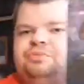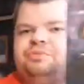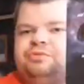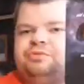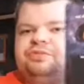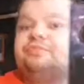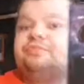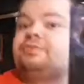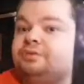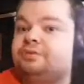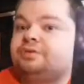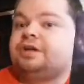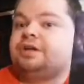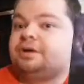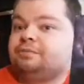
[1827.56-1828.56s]
it was,
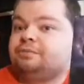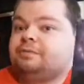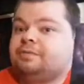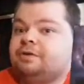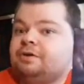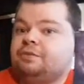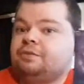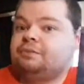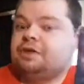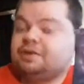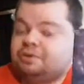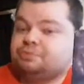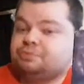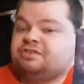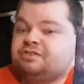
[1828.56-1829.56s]
you know,
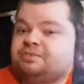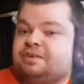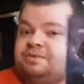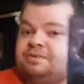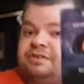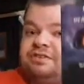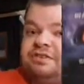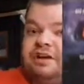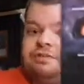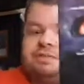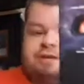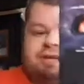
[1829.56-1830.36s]
there was some different stuff in